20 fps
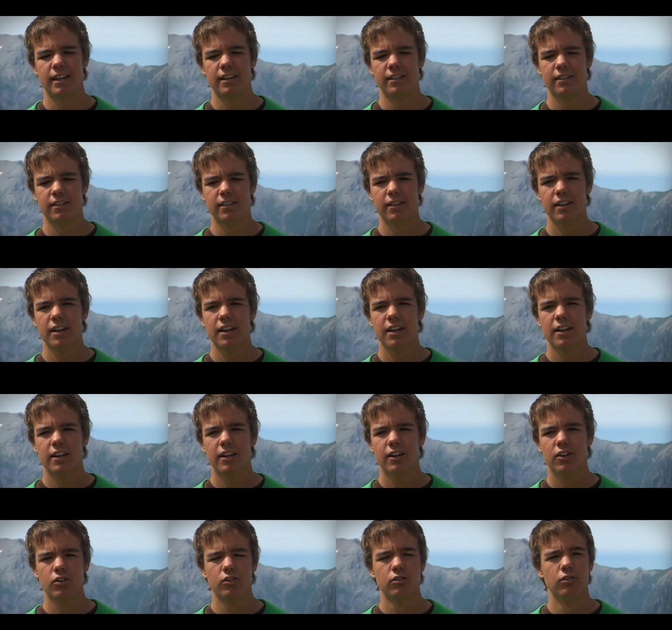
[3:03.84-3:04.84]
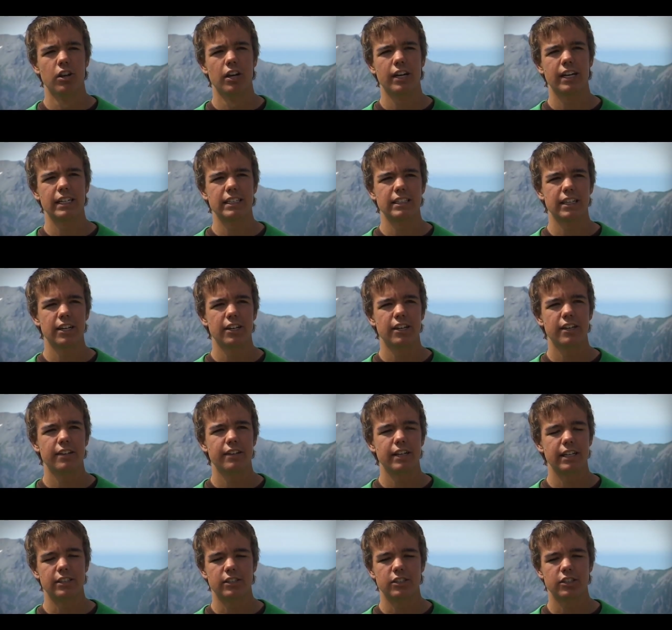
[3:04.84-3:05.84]
and cool looking that
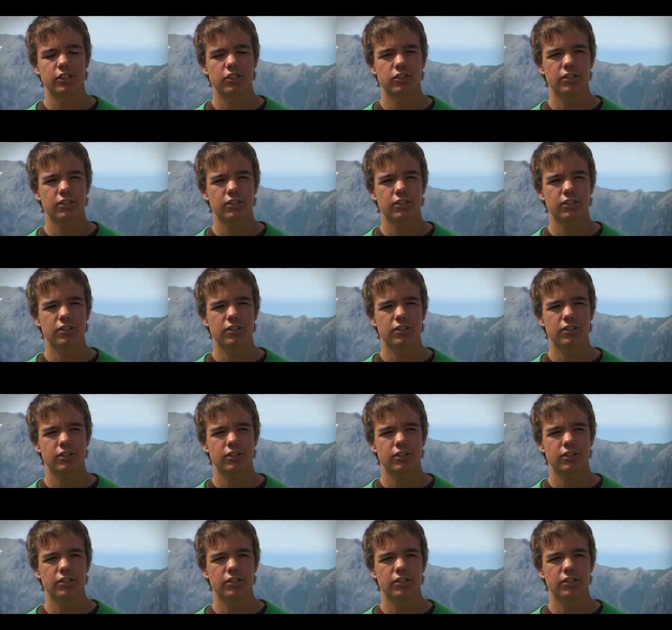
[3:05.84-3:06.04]
it just